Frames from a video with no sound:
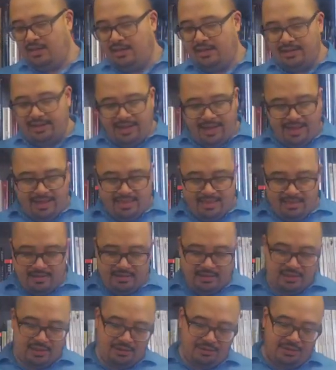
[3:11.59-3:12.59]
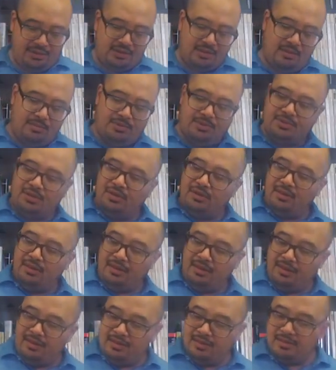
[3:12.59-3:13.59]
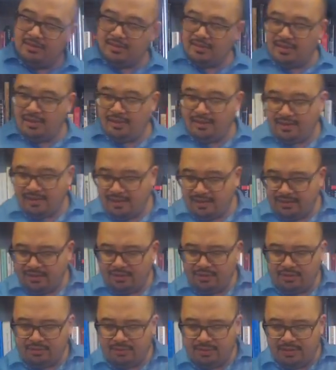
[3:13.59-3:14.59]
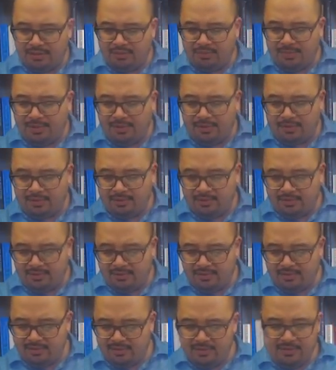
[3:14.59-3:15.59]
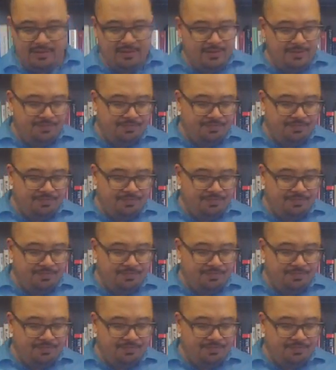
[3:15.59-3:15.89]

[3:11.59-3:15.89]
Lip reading: And again, the series numbers on these, they kind of go in numerical order.